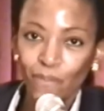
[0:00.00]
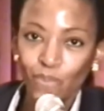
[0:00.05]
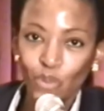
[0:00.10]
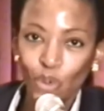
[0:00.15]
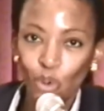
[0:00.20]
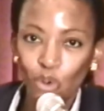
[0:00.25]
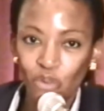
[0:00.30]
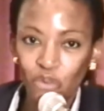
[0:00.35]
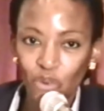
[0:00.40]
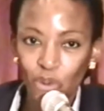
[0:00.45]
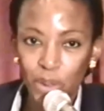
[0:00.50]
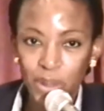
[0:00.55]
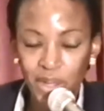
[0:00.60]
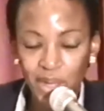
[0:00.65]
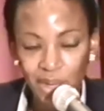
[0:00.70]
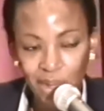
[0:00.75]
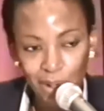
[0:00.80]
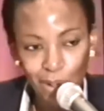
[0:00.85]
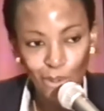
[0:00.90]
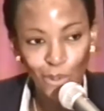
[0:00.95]
or for
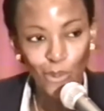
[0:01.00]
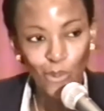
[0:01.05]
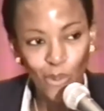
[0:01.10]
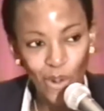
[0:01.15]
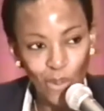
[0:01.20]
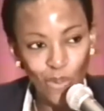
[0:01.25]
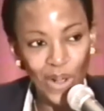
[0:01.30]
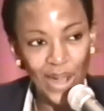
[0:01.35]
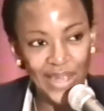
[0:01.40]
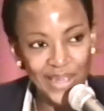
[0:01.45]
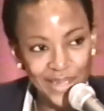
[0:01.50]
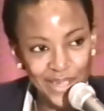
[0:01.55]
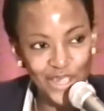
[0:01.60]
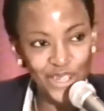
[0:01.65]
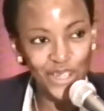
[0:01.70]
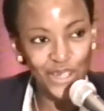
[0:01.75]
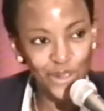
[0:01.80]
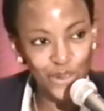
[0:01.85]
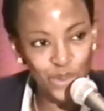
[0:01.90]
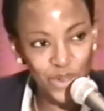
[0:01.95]
saying, why is
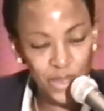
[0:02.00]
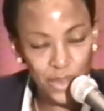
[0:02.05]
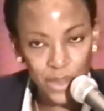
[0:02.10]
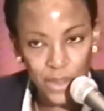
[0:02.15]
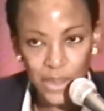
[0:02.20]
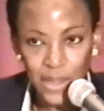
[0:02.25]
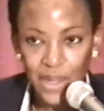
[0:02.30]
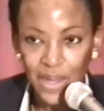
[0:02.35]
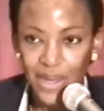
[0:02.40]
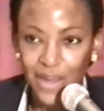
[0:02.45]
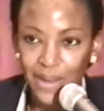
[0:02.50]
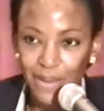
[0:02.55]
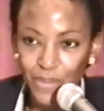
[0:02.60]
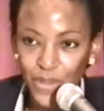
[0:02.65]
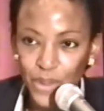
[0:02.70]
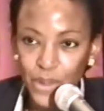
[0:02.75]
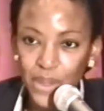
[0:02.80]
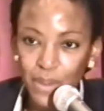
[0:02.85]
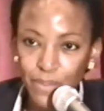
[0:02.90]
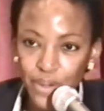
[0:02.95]
she doing this?
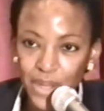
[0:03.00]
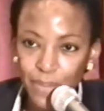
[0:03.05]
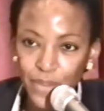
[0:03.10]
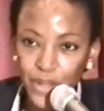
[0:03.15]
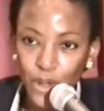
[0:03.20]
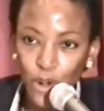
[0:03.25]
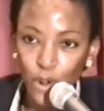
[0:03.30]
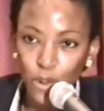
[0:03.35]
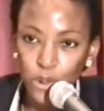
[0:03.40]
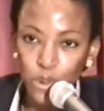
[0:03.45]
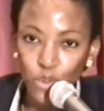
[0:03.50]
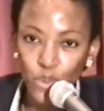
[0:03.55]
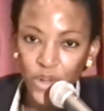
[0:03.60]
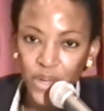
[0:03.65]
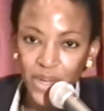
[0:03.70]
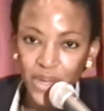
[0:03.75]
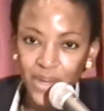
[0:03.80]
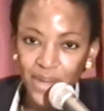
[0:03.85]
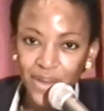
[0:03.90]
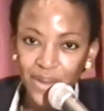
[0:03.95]
But simply because
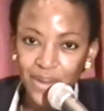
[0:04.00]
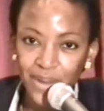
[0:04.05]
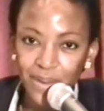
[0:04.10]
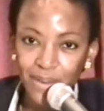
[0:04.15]
I